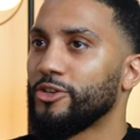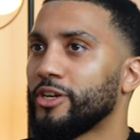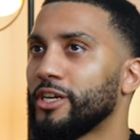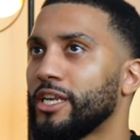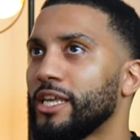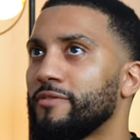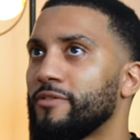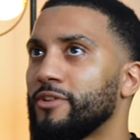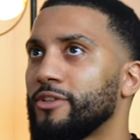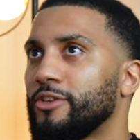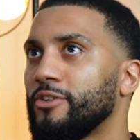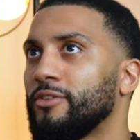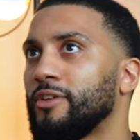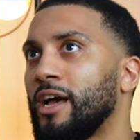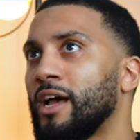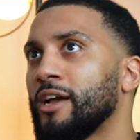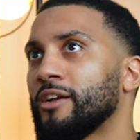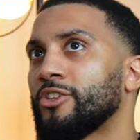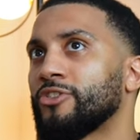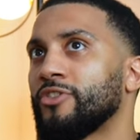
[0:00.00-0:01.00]
you could even do
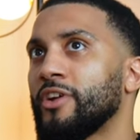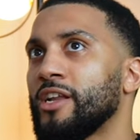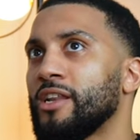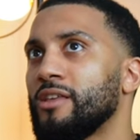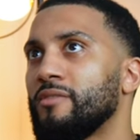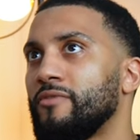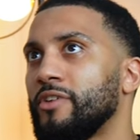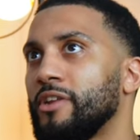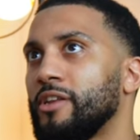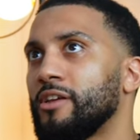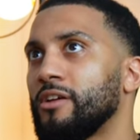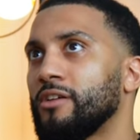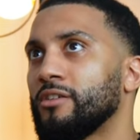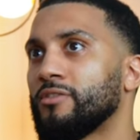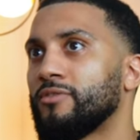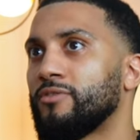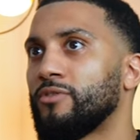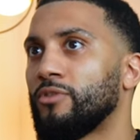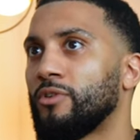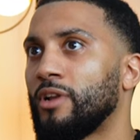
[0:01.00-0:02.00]
like training
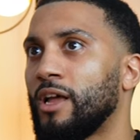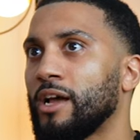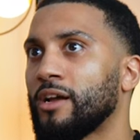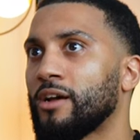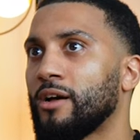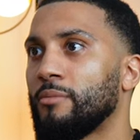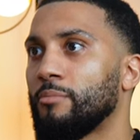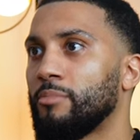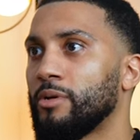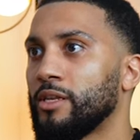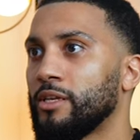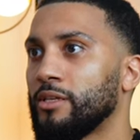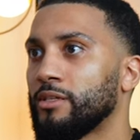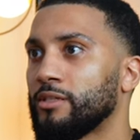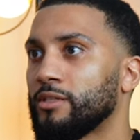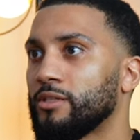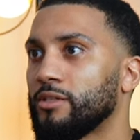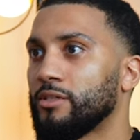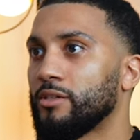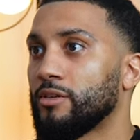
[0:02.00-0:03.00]
videos for like
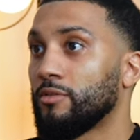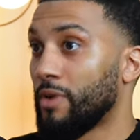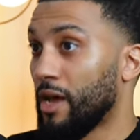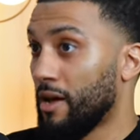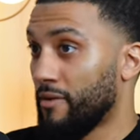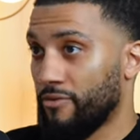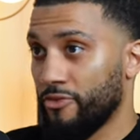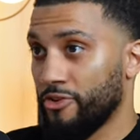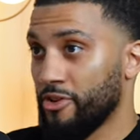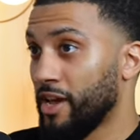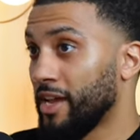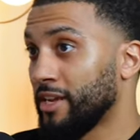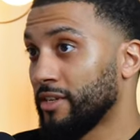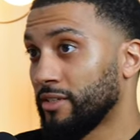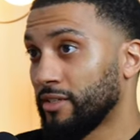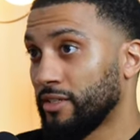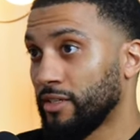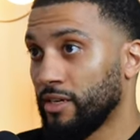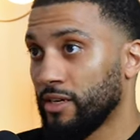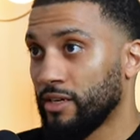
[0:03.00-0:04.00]
companies, like for your
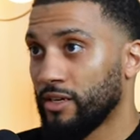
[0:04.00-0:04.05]
agency.